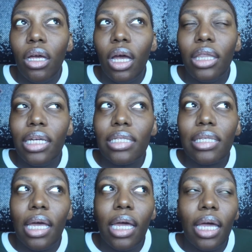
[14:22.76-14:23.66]
I think it's
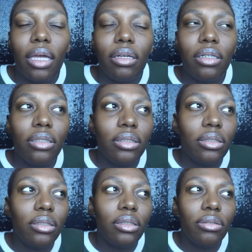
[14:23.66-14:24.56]
like
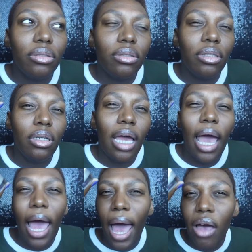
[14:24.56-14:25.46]

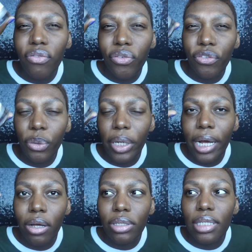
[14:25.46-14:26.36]
half a fluid
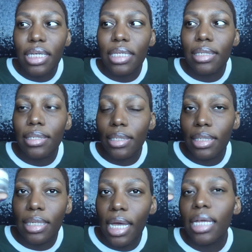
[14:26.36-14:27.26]
ounce is
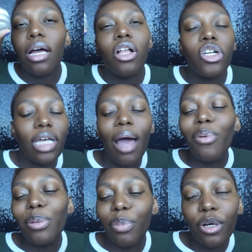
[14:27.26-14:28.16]
$68. I
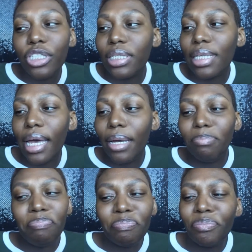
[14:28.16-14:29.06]
wouldn't purchase
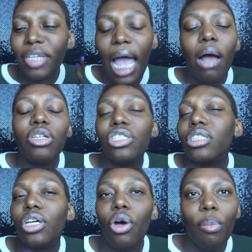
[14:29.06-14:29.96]
that. I would
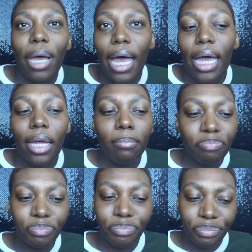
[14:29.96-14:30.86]
just go back
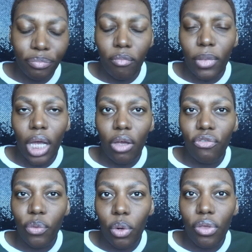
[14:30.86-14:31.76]

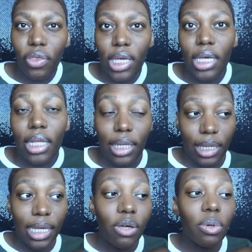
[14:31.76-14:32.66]
for the
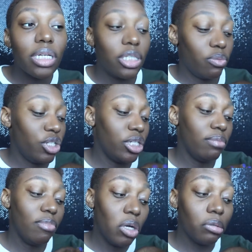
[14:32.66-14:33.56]
Clinique ones, which is
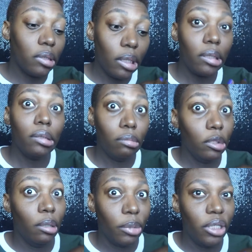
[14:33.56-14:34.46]
most likely
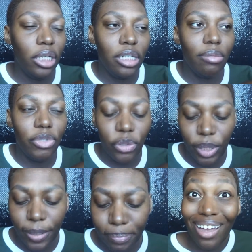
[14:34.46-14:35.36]
what I'm going to end up doing.